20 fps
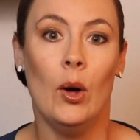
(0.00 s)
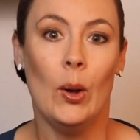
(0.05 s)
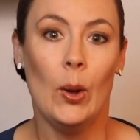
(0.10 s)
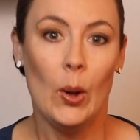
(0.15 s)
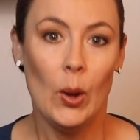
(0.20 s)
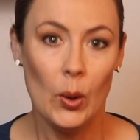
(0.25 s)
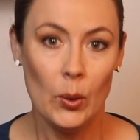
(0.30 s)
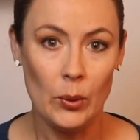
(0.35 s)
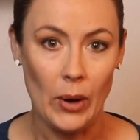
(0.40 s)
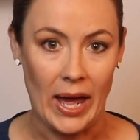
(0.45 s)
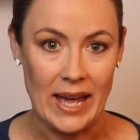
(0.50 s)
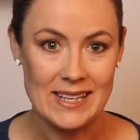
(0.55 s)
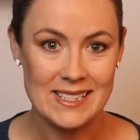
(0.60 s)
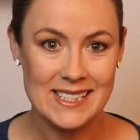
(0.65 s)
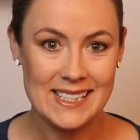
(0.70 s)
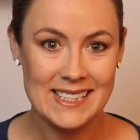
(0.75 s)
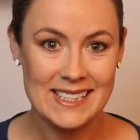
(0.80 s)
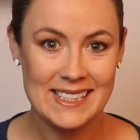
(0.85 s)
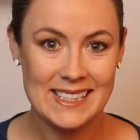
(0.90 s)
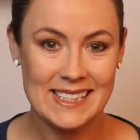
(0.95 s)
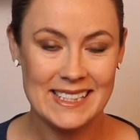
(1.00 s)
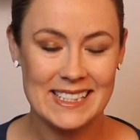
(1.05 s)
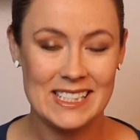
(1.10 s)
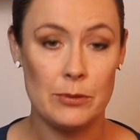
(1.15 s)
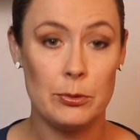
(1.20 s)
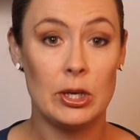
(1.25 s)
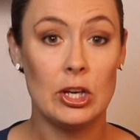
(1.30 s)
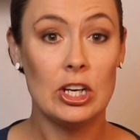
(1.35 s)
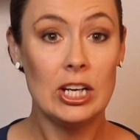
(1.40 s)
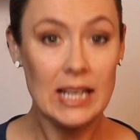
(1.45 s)
Alright, so
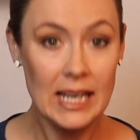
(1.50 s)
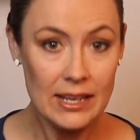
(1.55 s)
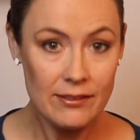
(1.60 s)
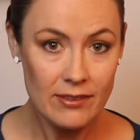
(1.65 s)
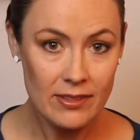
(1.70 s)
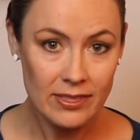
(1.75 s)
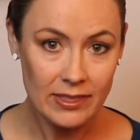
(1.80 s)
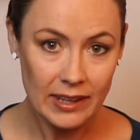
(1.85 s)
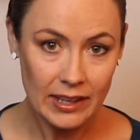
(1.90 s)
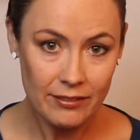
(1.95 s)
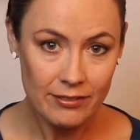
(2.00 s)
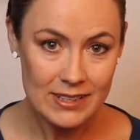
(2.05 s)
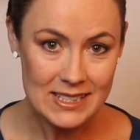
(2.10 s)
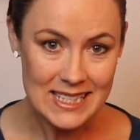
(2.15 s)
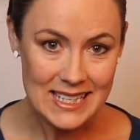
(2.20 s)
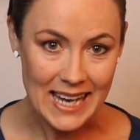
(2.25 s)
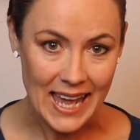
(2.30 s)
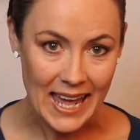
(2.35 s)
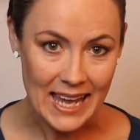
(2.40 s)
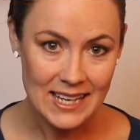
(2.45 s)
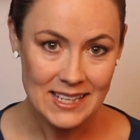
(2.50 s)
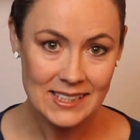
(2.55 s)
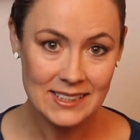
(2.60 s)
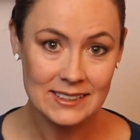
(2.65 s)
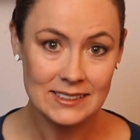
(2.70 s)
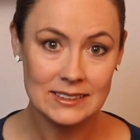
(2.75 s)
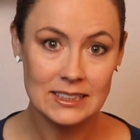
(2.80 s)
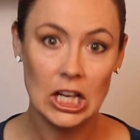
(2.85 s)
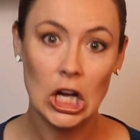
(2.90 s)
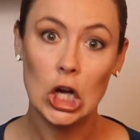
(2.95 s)
we're going to leave it there for today.
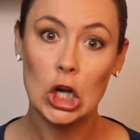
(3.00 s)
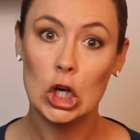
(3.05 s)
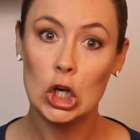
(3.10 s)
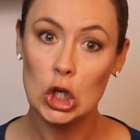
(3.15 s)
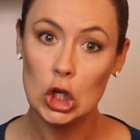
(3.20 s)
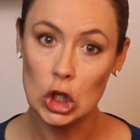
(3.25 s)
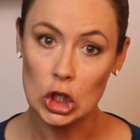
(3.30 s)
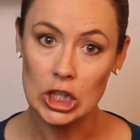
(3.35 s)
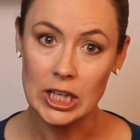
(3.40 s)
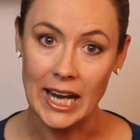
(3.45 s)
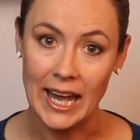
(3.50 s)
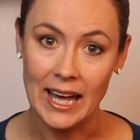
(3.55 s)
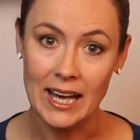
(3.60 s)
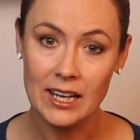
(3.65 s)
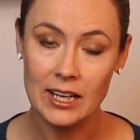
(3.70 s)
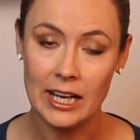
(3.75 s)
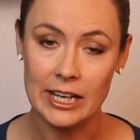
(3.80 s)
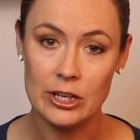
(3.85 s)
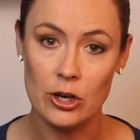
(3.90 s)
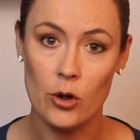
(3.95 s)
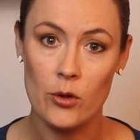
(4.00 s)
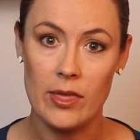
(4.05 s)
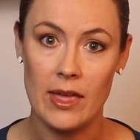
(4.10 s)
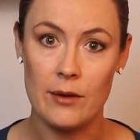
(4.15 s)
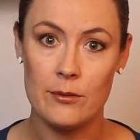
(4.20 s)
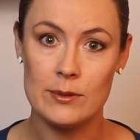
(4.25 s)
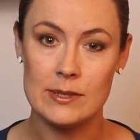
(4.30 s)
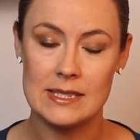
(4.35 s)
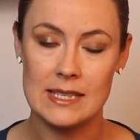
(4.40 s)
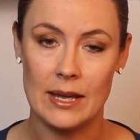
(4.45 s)
Good luck. I know that
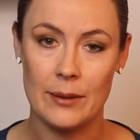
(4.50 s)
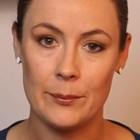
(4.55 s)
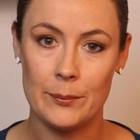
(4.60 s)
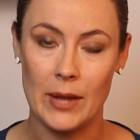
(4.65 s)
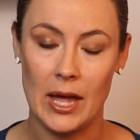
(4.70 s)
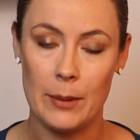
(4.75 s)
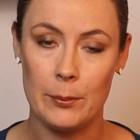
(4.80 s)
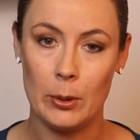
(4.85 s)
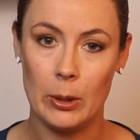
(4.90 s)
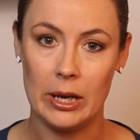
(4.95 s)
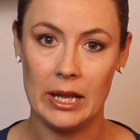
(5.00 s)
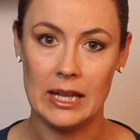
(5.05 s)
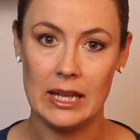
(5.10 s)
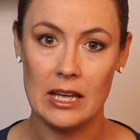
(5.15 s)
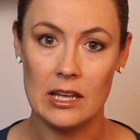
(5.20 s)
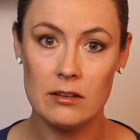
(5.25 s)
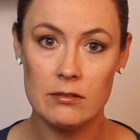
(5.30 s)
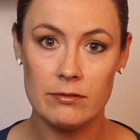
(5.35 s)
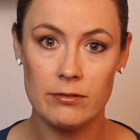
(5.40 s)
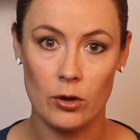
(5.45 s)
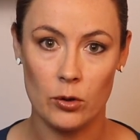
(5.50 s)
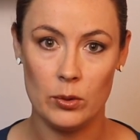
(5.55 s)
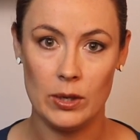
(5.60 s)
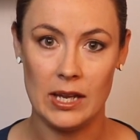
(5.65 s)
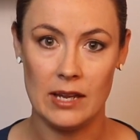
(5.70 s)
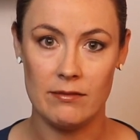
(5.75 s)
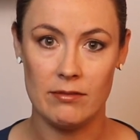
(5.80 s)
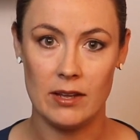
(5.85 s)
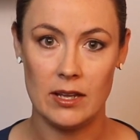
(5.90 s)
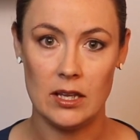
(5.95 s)
was a pretty info
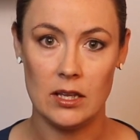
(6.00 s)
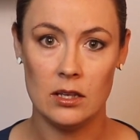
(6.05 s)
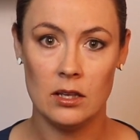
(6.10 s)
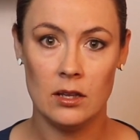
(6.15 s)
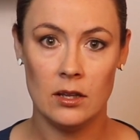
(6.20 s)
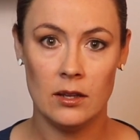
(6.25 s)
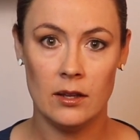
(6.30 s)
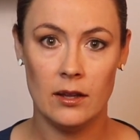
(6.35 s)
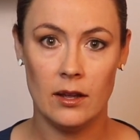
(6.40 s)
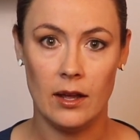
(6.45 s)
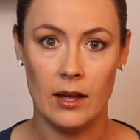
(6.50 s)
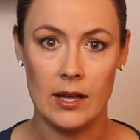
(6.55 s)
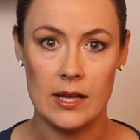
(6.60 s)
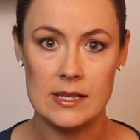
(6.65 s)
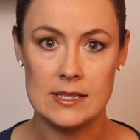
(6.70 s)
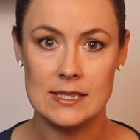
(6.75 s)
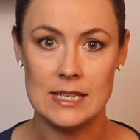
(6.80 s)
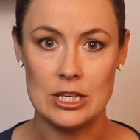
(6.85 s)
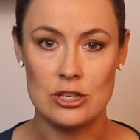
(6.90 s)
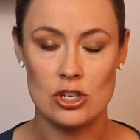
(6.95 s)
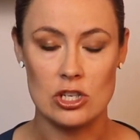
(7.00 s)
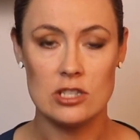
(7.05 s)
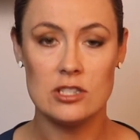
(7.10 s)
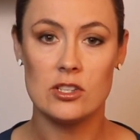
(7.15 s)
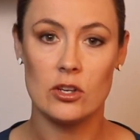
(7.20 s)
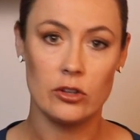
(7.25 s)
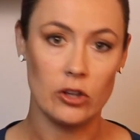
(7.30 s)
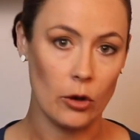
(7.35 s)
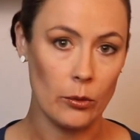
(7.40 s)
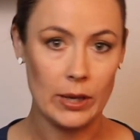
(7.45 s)
heavy session,
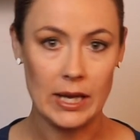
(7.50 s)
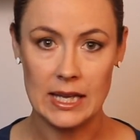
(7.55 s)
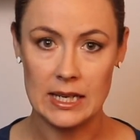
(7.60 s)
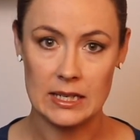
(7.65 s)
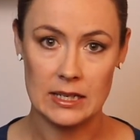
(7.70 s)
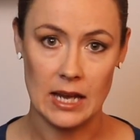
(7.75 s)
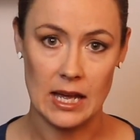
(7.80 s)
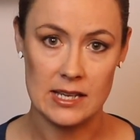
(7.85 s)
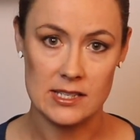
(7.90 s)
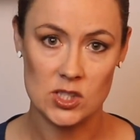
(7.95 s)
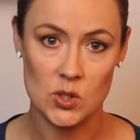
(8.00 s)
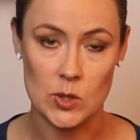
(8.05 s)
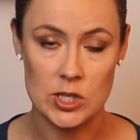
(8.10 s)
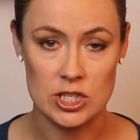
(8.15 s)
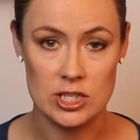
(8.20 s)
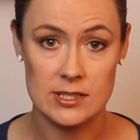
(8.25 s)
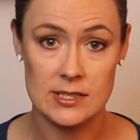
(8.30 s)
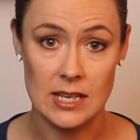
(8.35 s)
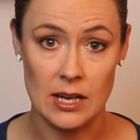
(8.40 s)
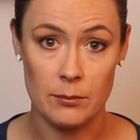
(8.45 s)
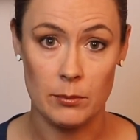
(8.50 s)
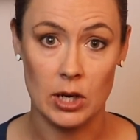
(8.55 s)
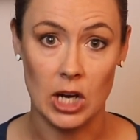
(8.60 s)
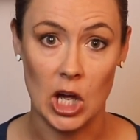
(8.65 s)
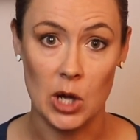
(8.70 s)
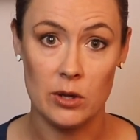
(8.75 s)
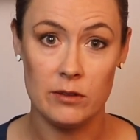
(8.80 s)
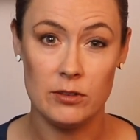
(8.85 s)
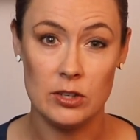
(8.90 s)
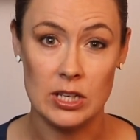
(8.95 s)
so go ahead and ask questions down below
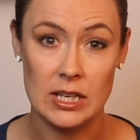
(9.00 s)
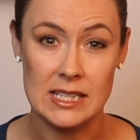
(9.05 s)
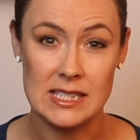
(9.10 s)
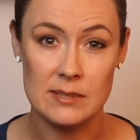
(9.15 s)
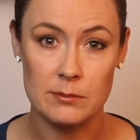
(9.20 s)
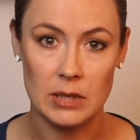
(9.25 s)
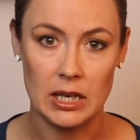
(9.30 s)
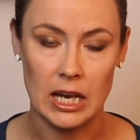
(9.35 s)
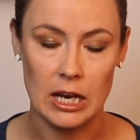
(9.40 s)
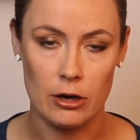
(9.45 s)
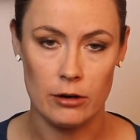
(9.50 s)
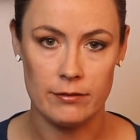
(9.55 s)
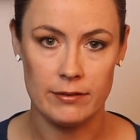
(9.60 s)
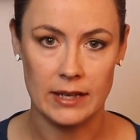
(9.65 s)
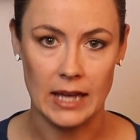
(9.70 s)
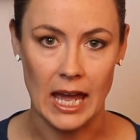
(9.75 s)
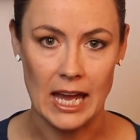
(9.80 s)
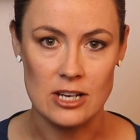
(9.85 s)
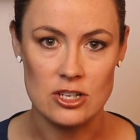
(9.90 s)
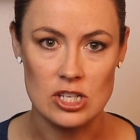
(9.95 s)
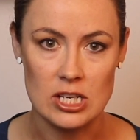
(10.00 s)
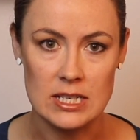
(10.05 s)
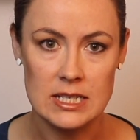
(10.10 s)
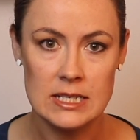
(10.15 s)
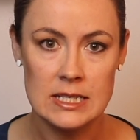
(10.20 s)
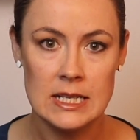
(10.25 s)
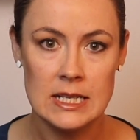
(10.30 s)
if you need some clarification.